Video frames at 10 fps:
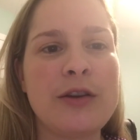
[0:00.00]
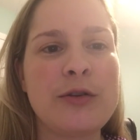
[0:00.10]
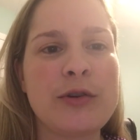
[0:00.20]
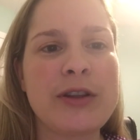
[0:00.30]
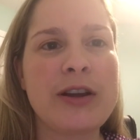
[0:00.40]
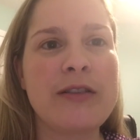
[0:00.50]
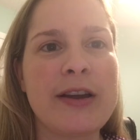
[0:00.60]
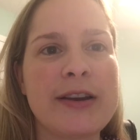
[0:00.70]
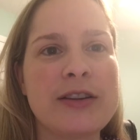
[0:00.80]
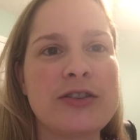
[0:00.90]
North
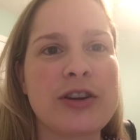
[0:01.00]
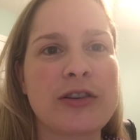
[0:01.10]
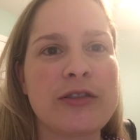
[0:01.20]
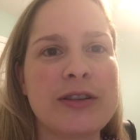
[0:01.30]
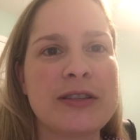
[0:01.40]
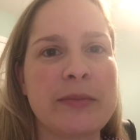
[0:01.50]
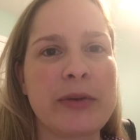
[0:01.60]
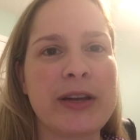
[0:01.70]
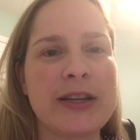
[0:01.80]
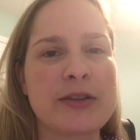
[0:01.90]
Carolina's General
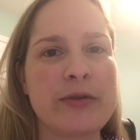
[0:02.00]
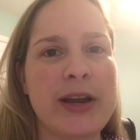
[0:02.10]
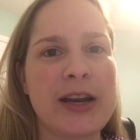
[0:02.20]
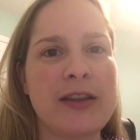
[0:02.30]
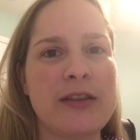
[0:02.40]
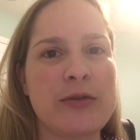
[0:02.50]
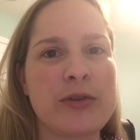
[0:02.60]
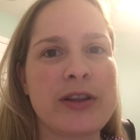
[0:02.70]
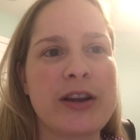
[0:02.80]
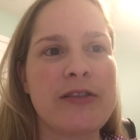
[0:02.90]
Assembly has created the
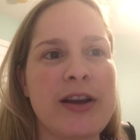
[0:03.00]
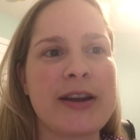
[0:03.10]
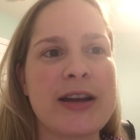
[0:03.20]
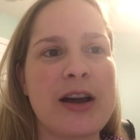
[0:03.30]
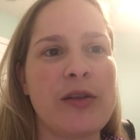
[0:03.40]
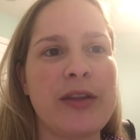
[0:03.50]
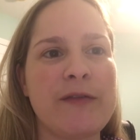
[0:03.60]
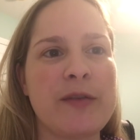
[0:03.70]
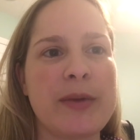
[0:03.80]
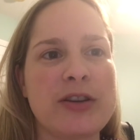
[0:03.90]
North Carolina Health
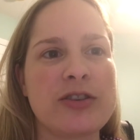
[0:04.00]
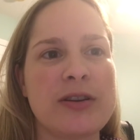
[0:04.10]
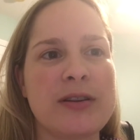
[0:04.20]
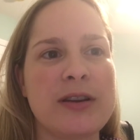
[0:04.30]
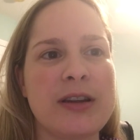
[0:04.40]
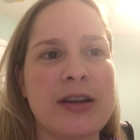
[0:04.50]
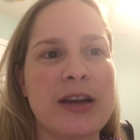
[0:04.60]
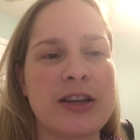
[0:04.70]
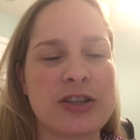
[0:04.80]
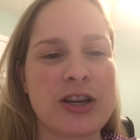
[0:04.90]
Information
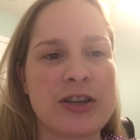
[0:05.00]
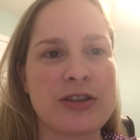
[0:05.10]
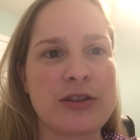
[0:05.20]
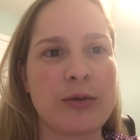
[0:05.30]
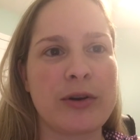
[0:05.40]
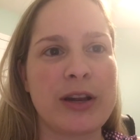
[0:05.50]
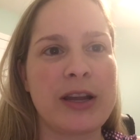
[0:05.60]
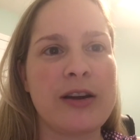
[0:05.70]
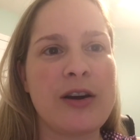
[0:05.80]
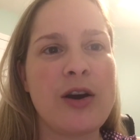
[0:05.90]
Exchange
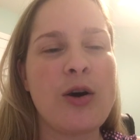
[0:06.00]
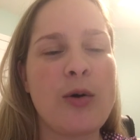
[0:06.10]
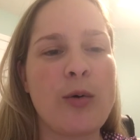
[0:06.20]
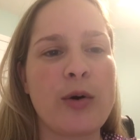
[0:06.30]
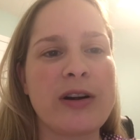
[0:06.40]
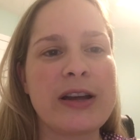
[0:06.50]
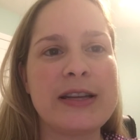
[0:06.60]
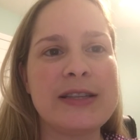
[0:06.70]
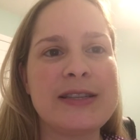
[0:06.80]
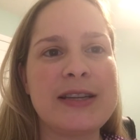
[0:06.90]
Authority, or
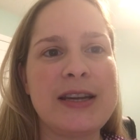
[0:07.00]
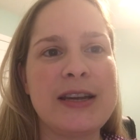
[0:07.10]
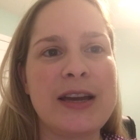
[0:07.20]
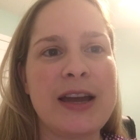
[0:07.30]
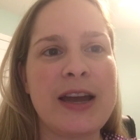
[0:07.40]
NCHIEA.